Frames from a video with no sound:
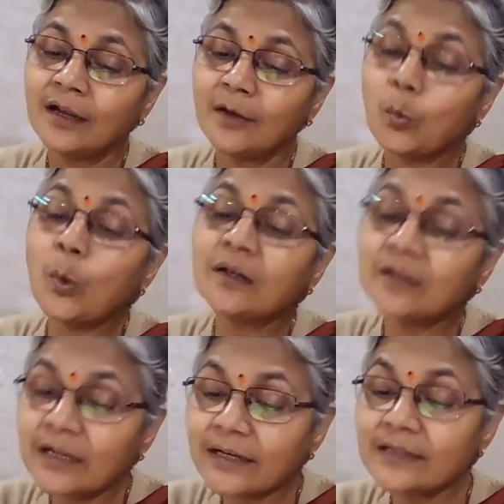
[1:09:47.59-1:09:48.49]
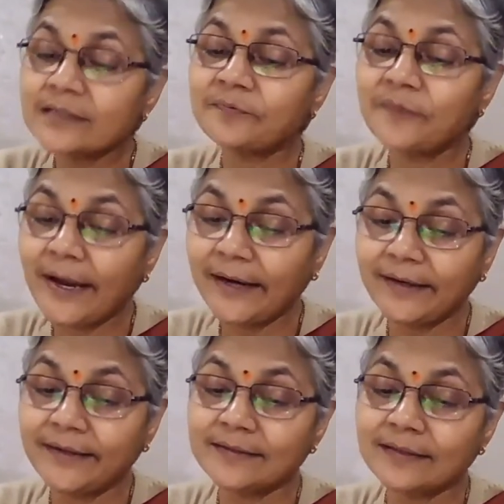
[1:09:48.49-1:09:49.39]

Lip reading: what are his findings.